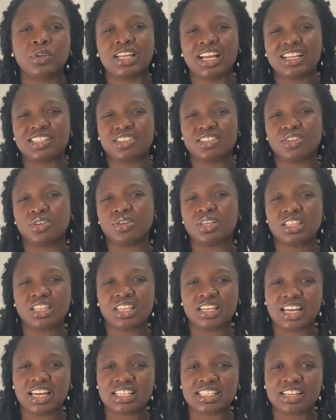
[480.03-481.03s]
but that's the only
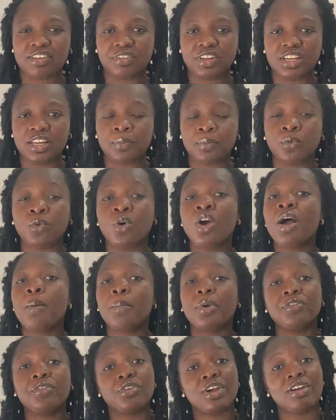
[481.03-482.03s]
thing that is available.
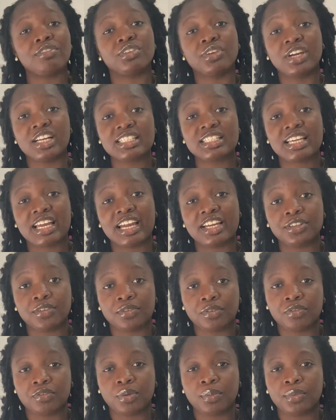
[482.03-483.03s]
But if you have the right kind
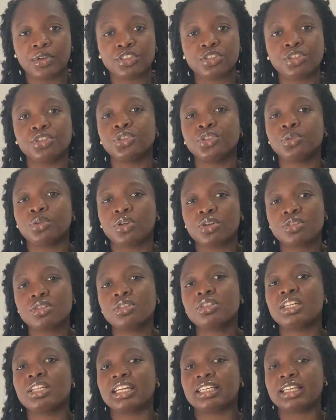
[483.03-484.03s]
of information, you'd
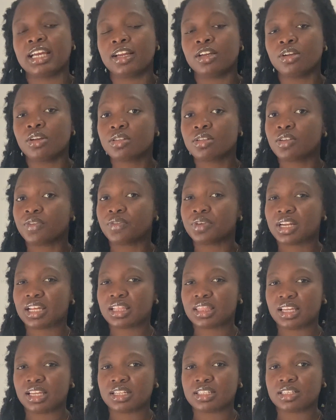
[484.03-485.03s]
also know that there are lots of
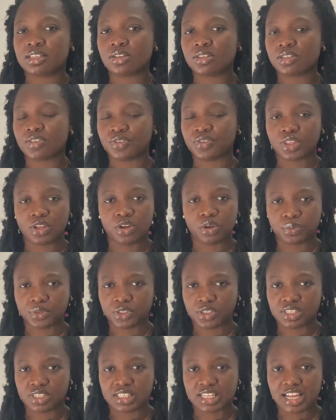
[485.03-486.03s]
other things, a lot of other
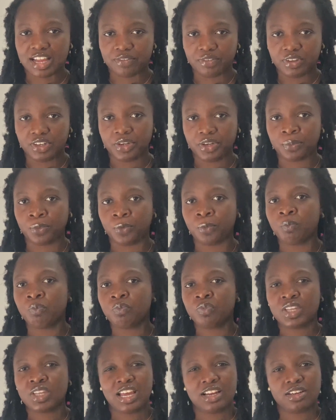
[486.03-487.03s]
options that are available.
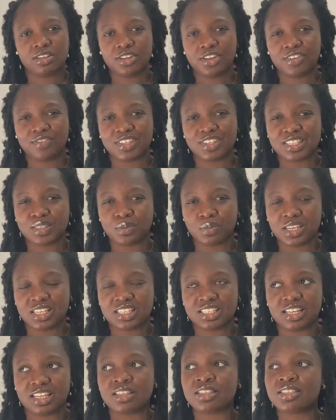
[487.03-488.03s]
I don't know if this
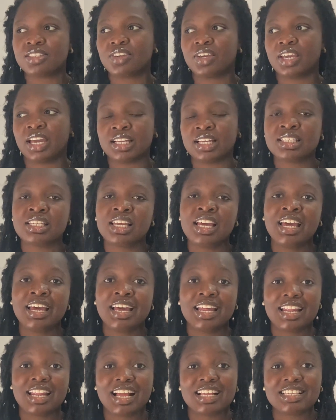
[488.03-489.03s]
makes sense. So I guess
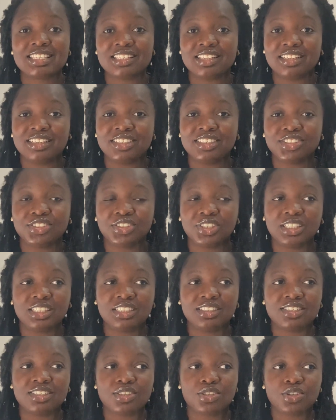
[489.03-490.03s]
that's
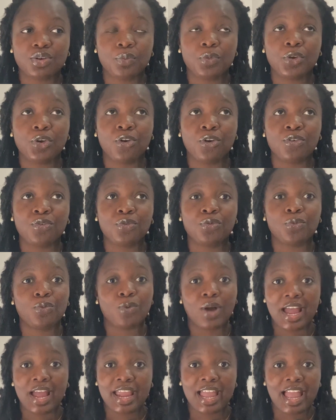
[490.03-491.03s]
literally the summary of
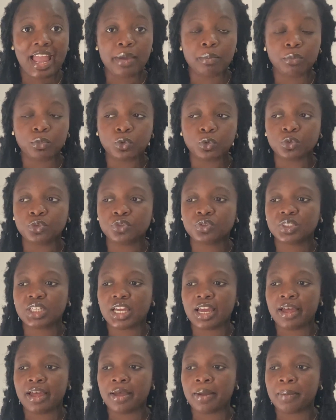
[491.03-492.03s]
why I moved,
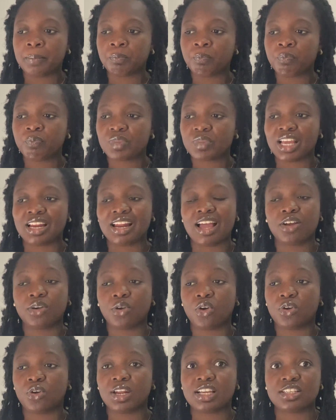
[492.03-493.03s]
and
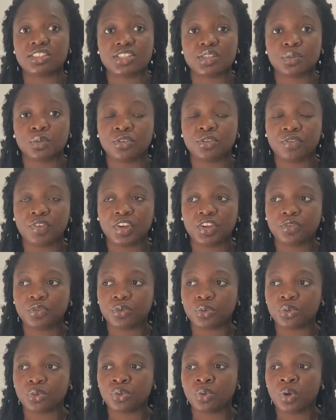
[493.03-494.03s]
how God has just been
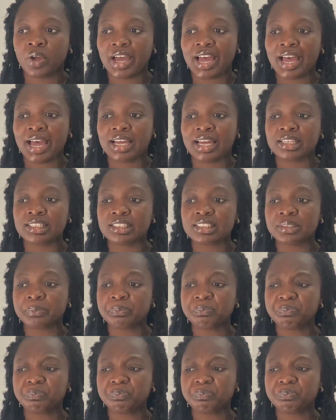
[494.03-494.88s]
faithful, and